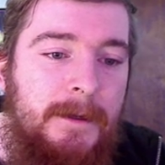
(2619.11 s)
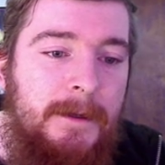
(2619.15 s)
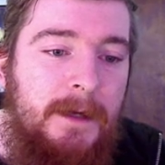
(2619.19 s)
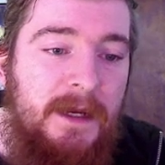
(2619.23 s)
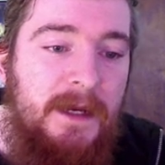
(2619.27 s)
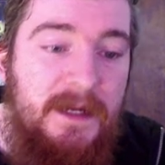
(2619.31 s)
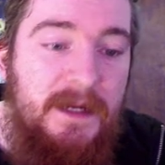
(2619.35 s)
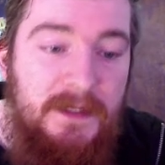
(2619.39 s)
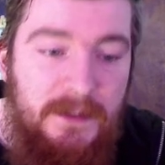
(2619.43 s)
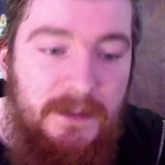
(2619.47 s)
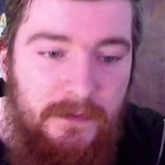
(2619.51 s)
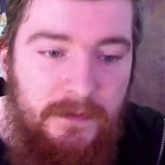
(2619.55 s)

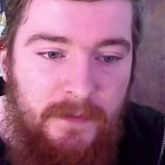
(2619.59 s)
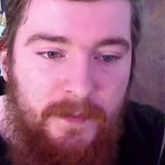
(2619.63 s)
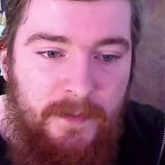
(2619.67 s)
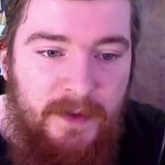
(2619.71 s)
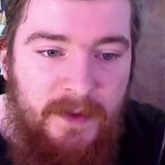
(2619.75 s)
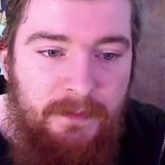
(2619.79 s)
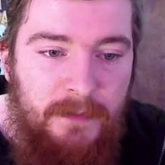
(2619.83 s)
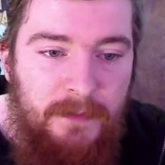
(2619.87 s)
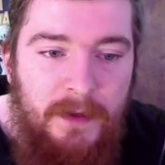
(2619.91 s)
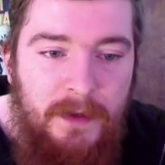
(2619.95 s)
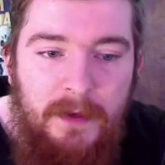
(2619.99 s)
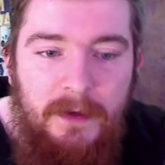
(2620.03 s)
And then Don't
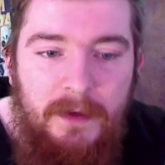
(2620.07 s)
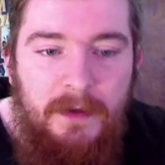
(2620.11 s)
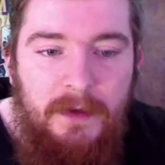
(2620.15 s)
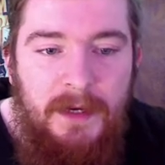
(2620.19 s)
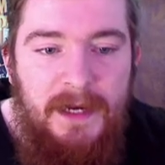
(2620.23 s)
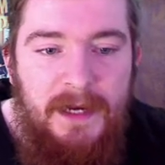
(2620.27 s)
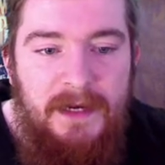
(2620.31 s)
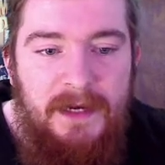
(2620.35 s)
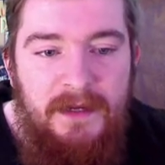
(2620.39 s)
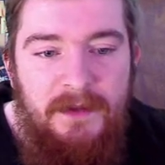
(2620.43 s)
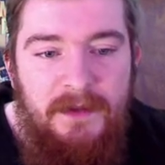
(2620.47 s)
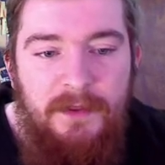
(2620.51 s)
Remember,
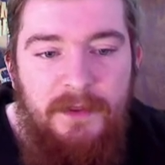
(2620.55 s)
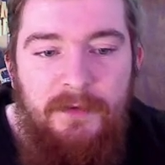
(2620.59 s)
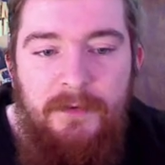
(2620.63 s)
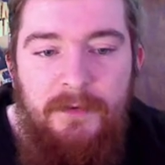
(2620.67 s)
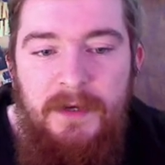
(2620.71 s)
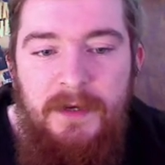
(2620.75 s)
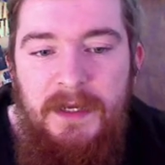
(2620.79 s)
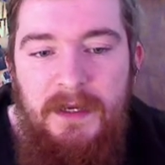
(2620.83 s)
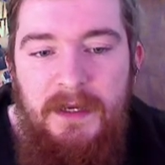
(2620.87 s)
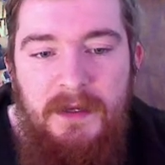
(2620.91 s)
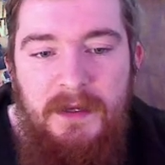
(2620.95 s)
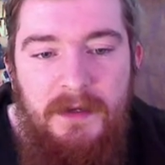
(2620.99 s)
Alien
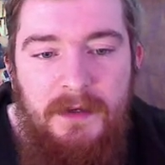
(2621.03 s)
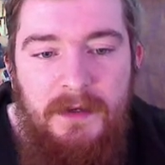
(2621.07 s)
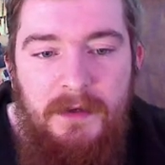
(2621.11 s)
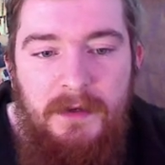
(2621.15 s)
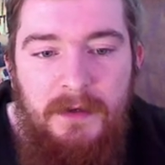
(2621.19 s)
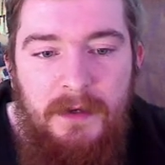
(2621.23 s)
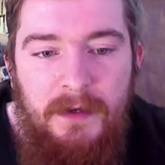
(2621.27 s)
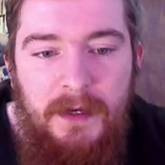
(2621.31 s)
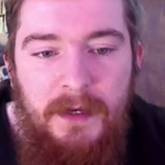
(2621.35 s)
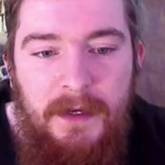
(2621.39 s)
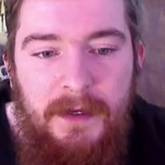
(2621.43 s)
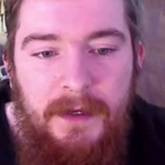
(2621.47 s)
3,
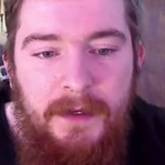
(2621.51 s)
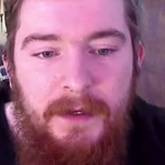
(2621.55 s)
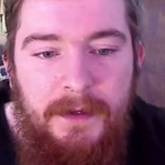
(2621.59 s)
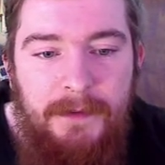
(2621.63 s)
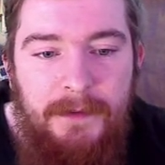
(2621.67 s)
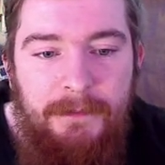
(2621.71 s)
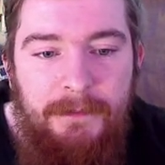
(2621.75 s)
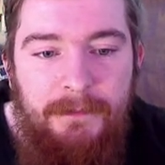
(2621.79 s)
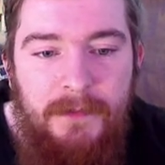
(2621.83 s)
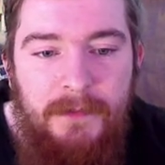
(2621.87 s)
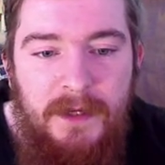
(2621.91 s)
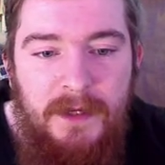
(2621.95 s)

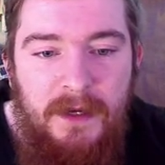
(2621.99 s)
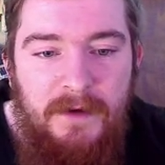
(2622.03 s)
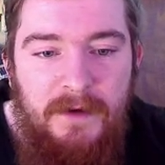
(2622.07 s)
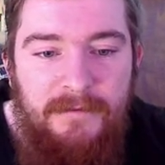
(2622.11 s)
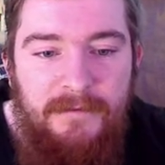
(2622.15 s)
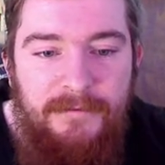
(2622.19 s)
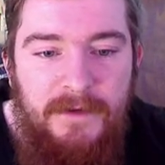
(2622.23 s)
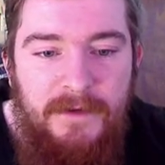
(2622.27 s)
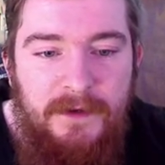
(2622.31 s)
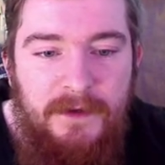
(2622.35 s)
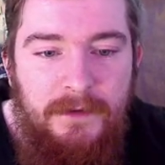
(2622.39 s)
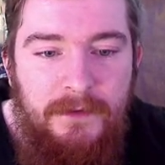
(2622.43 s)

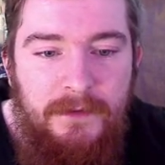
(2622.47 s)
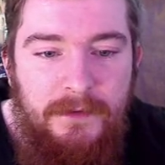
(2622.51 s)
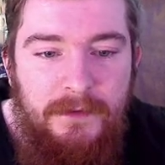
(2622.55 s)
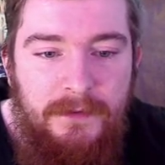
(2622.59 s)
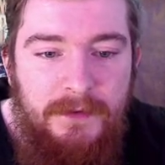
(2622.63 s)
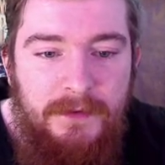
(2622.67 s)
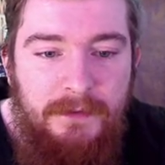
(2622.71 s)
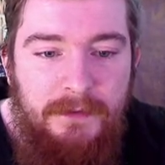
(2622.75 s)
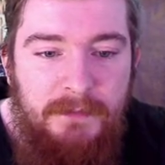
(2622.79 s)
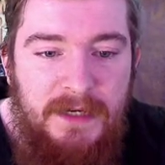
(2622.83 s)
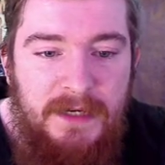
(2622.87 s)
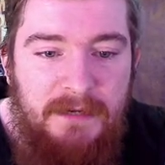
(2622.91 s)

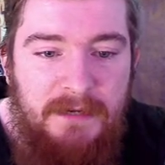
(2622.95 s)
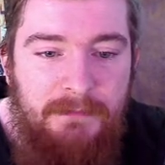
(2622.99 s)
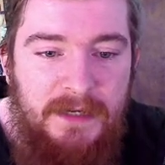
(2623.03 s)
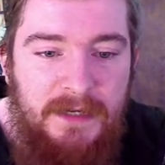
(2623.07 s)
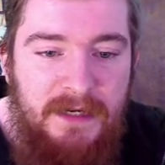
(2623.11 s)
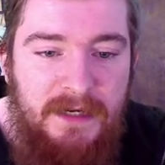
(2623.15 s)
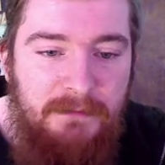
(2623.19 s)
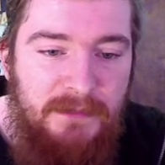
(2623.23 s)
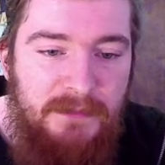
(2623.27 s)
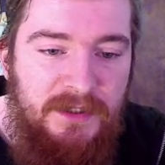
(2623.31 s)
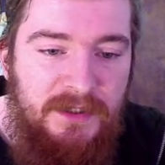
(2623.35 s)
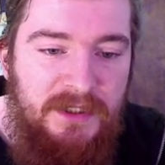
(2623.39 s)
Garfield, Mean
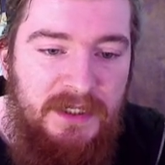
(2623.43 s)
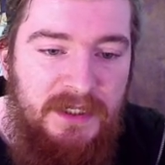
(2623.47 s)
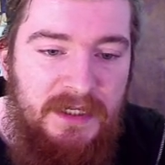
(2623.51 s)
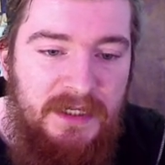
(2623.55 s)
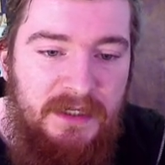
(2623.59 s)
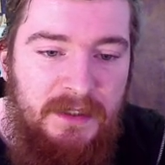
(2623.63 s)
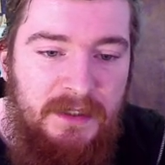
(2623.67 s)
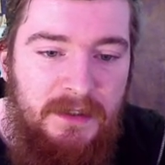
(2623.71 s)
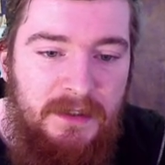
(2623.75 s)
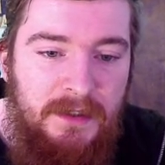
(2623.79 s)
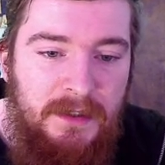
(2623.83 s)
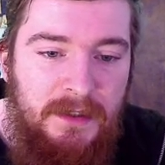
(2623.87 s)
Bean
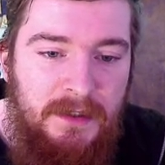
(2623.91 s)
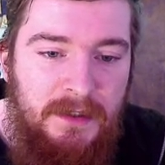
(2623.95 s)
Machine,